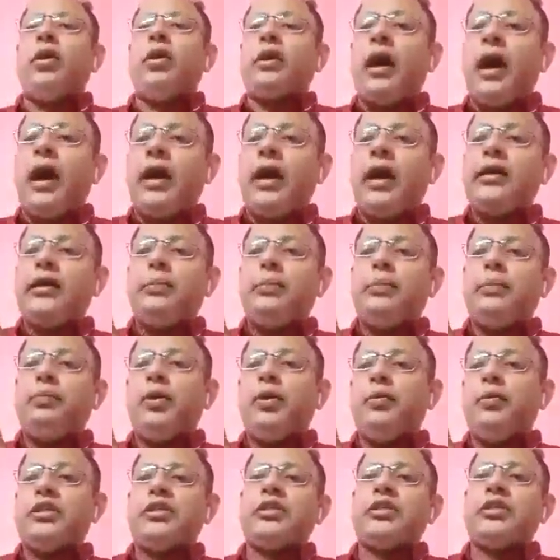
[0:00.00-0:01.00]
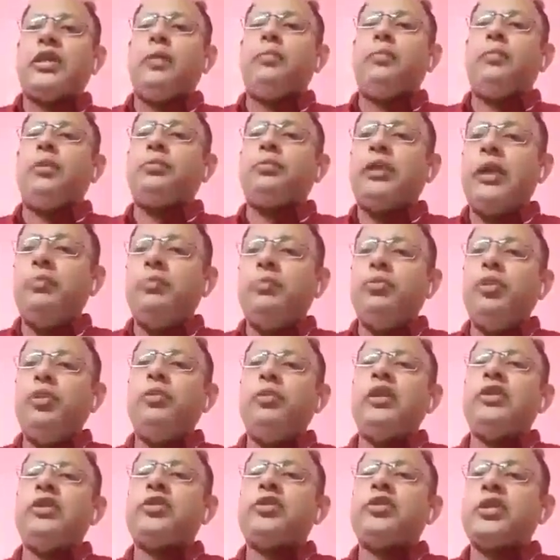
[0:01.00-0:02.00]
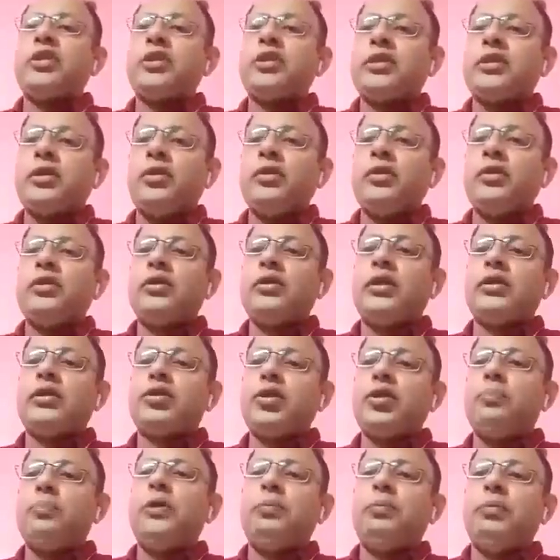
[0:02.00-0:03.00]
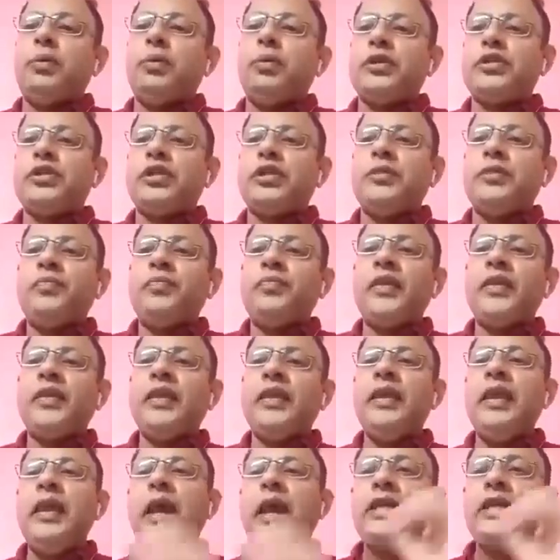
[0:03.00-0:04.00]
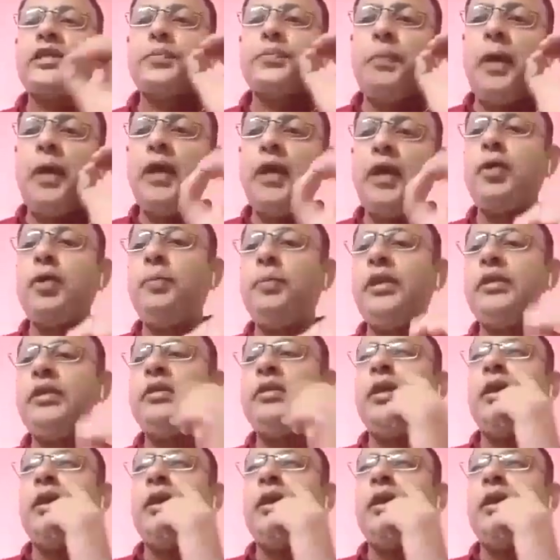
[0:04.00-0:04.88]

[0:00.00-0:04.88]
on hard diplomacy. Some of them will be interested on the soft diplomacy. As part of